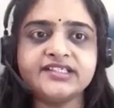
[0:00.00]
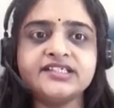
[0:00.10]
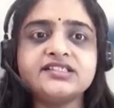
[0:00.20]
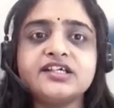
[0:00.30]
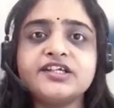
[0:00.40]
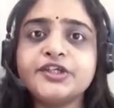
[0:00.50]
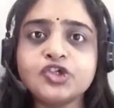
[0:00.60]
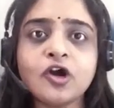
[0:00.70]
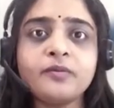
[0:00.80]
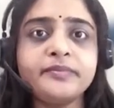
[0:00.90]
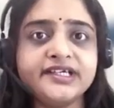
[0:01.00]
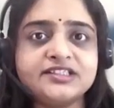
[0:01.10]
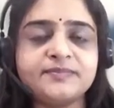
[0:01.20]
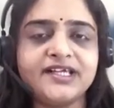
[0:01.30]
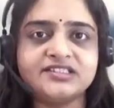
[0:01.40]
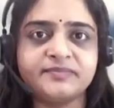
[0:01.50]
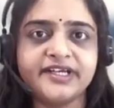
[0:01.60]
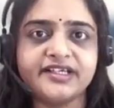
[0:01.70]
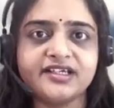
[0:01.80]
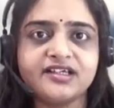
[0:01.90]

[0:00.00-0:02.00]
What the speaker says: is job displacement